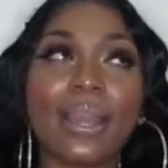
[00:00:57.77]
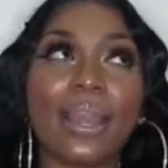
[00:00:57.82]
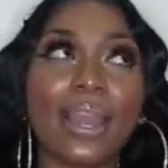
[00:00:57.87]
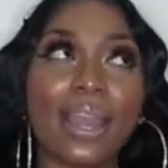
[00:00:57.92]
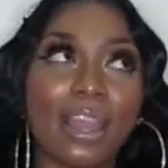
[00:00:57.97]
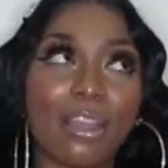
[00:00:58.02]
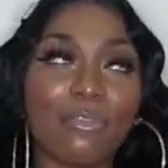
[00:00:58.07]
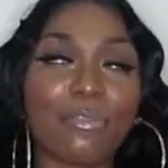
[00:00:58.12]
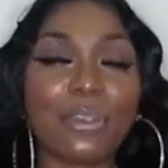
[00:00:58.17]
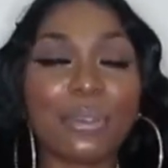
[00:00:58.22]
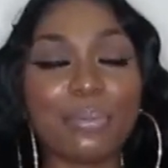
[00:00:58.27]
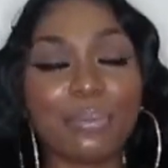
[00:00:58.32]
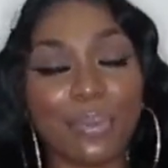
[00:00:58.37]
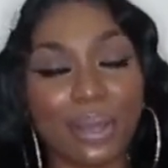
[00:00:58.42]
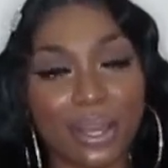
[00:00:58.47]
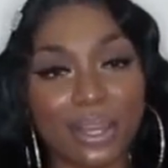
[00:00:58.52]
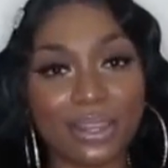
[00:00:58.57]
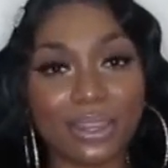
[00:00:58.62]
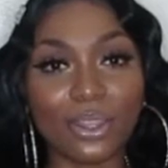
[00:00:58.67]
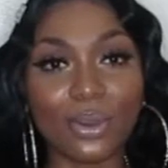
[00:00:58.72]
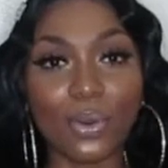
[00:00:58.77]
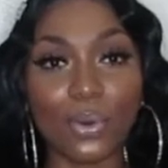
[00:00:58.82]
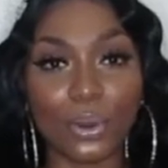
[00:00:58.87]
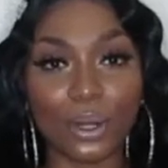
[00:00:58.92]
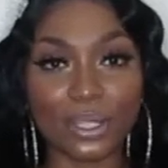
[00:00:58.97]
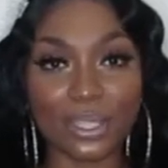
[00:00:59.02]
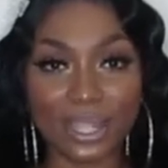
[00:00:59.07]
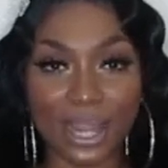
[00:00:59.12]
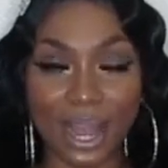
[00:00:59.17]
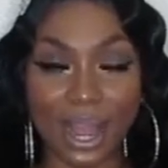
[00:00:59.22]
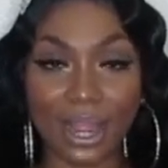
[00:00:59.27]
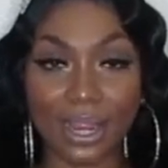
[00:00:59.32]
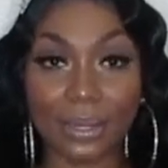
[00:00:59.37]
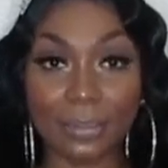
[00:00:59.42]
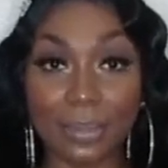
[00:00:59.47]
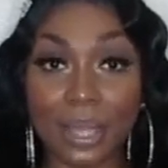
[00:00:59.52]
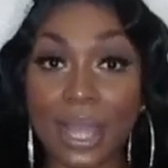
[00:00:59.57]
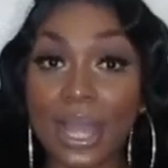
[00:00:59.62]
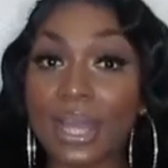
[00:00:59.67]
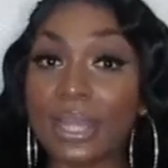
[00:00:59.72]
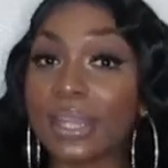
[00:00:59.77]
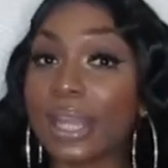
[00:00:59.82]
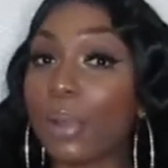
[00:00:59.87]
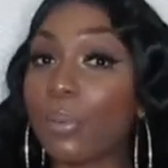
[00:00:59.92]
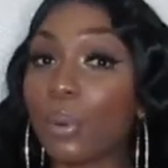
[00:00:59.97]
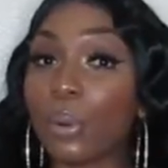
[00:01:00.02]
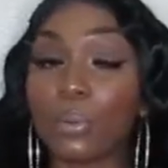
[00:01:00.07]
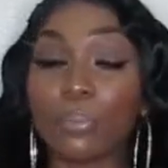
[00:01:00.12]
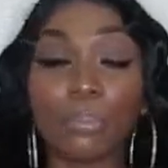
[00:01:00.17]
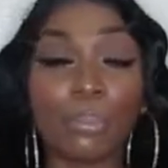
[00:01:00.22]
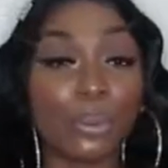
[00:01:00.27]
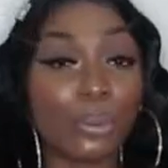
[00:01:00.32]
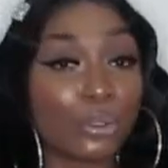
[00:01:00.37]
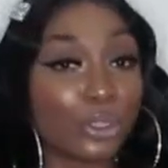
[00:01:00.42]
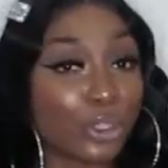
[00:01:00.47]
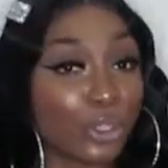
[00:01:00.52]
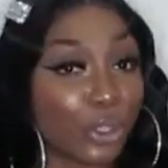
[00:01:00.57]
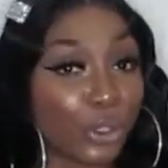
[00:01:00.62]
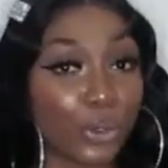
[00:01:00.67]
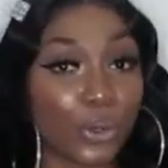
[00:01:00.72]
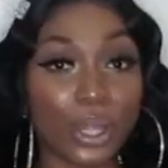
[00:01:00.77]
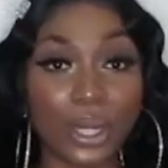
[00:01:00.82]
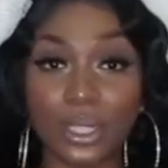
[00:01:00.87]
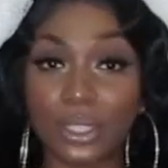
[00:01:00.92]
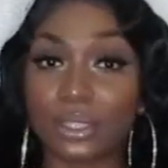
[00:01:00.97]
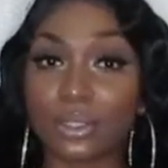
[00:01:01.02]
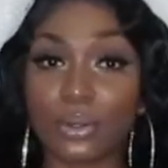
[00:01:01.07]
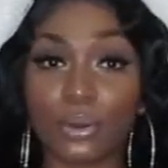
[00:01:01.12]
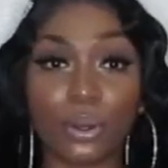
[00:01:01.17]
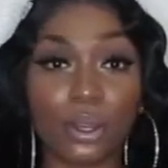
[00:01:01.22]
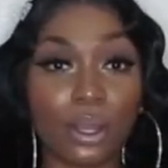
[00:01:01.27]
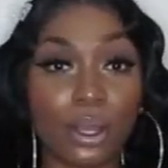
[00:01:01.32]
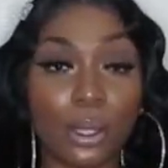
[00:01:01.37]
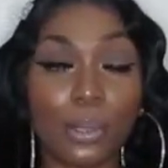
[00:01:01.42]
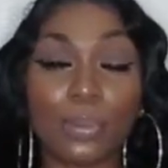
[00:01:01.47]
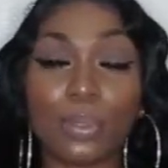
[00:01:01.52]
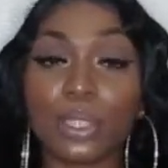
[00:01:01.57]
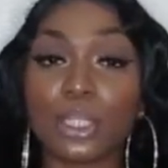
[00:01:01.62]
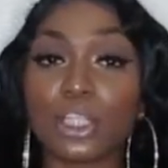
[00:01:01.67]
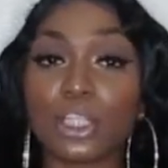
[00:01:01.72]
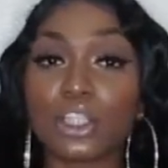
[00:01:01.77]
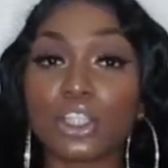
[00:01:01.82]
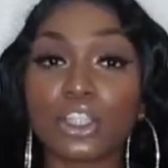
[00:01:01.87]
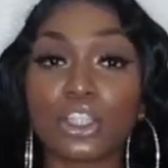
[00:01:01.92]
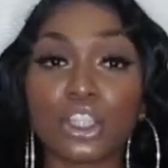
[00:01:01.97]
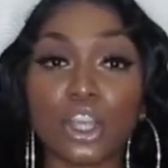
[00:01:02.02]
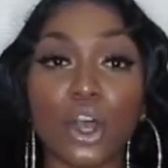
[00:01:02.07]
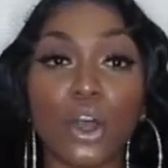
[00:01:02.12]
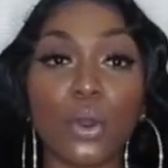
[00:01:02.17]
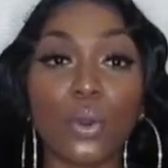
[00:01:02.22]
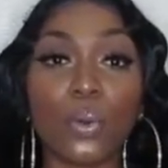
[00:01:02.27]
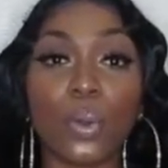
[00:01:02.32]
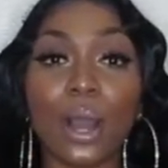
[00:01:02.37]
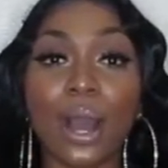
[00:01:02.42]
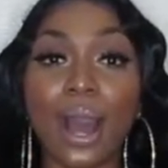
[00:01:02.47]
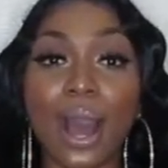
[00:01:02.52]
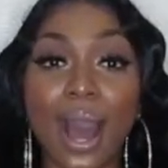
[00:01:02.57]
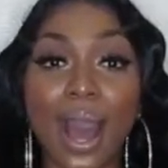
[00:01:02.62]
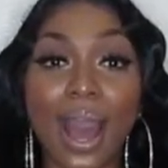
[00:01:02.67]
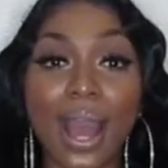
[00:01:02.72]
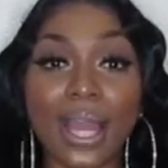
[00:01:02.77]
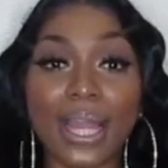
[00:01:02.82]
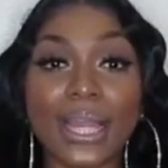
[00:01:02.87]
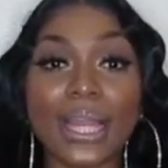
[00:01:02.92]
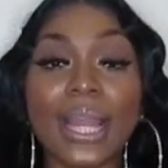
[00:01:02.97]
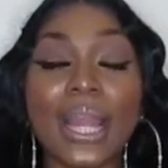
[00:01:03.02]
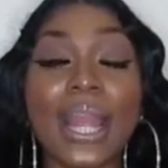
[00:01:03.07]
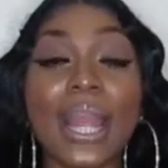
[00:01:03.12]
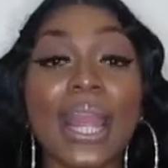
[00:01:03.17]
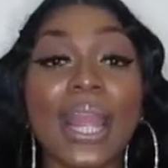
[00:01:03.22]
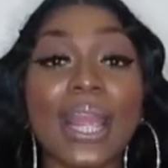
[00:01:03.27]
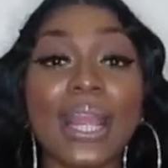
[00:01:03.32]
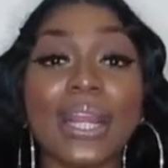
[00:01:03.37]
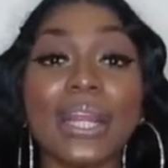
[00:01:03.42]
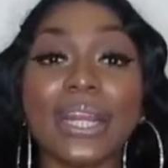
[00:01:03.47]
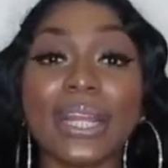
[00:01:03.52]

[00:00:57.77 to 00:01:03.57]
every month on time, they will boost your credit score up so high, and